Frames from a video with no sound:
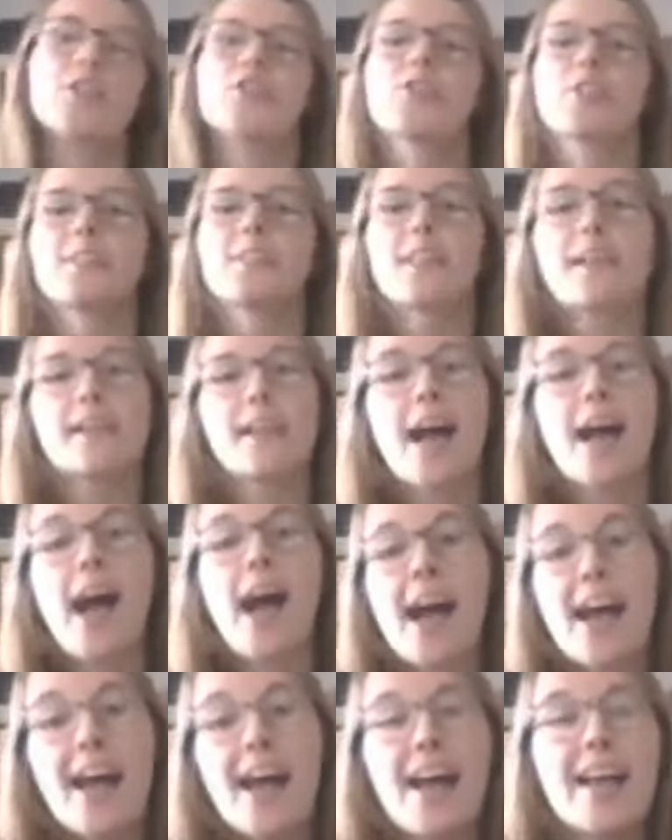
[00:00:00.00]
Just like
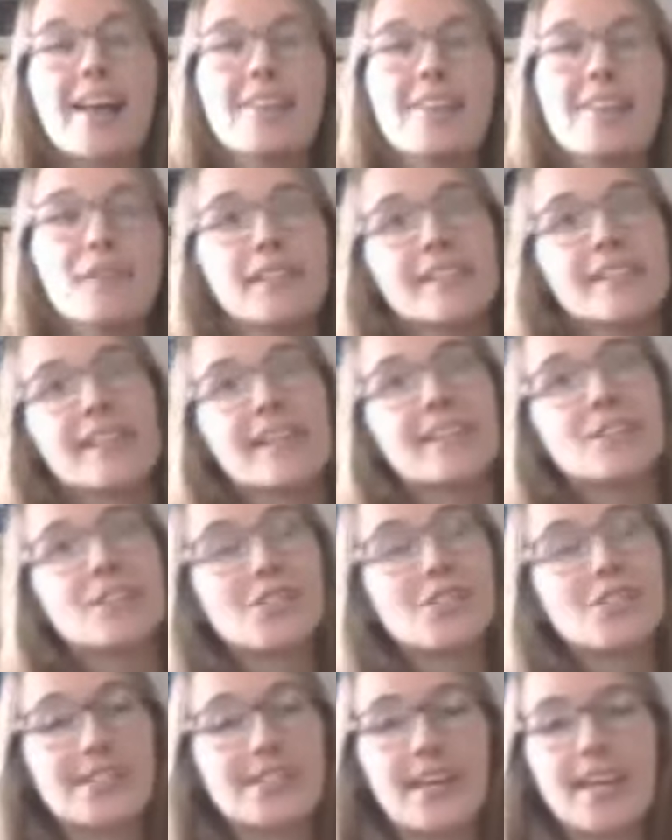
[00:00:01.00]
I really like
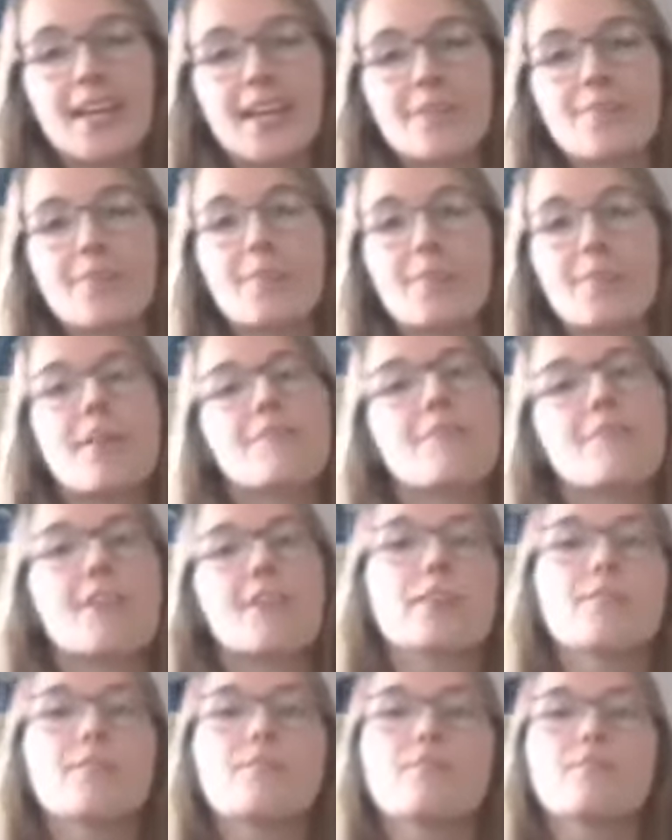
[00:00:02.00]
cheesecake, but my
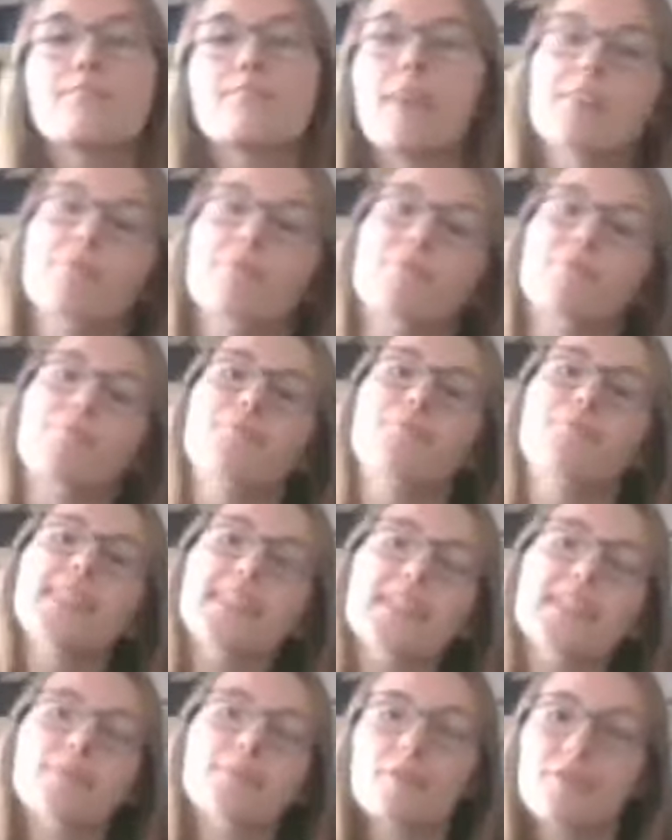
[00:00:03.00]
friend might
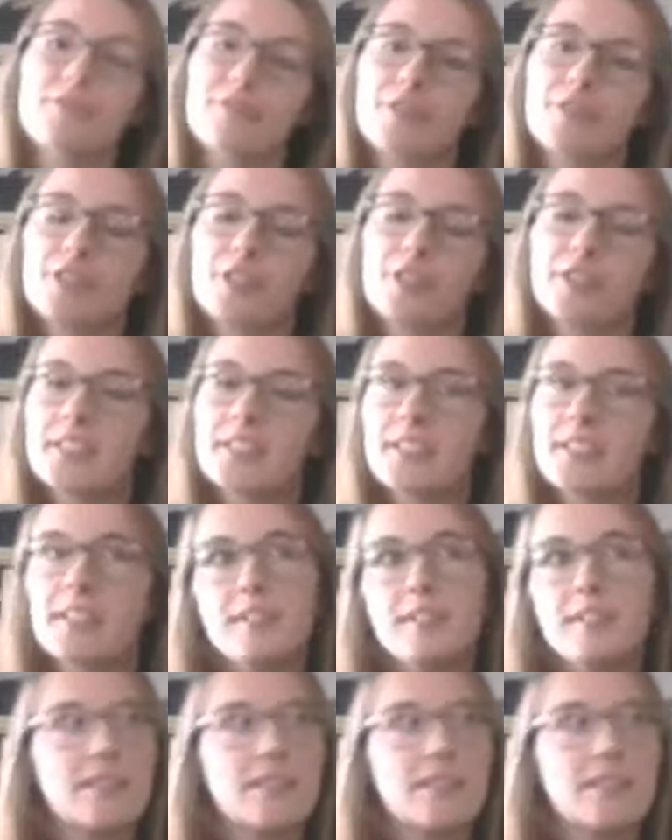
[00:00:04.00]
really prefer